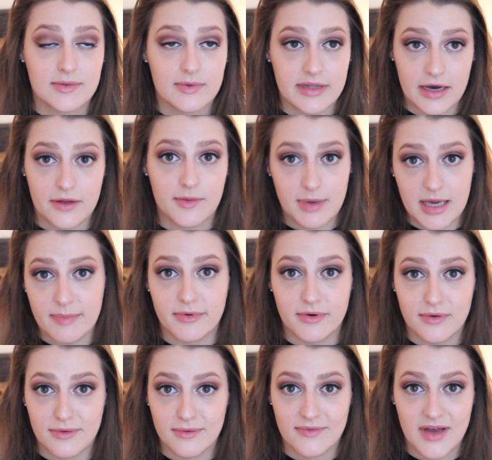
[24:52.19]
without the
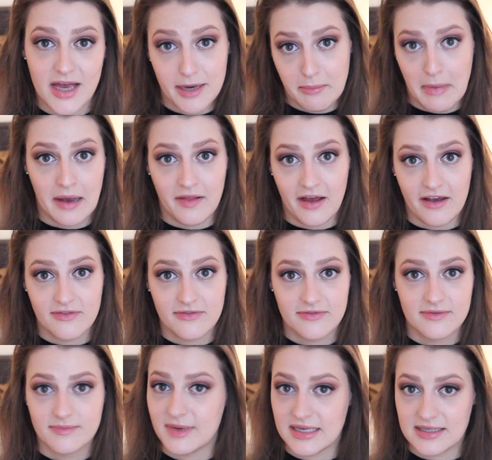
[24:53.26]
people in my
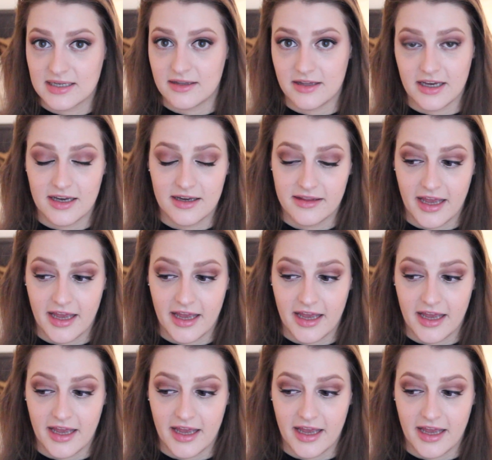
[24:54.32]
life, basically.